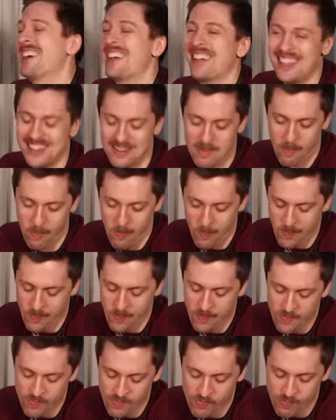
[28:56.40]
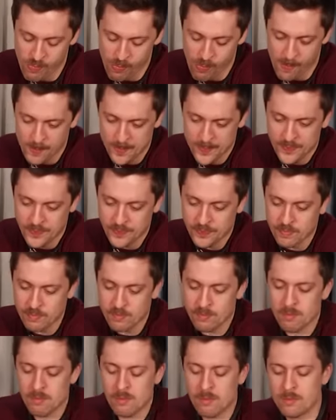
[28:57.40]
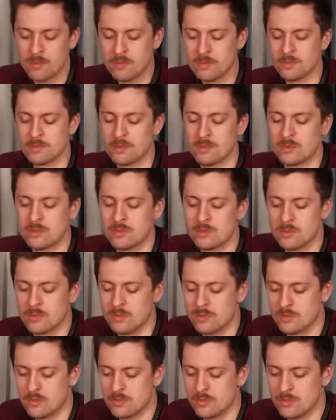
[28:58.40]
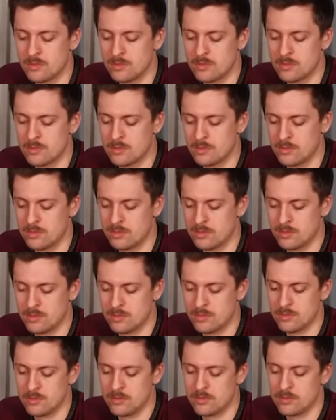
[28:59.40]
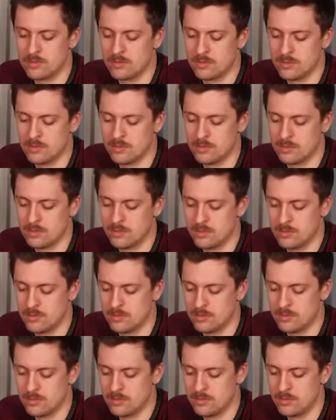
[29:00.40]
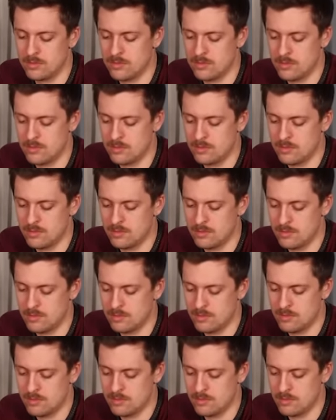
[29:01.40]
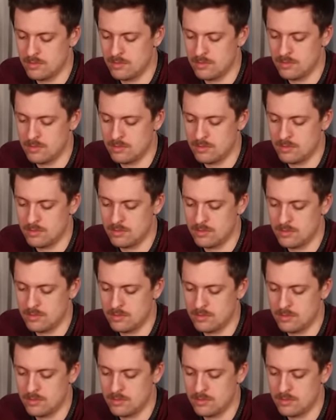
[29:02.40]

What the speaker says: The person shown says nothing.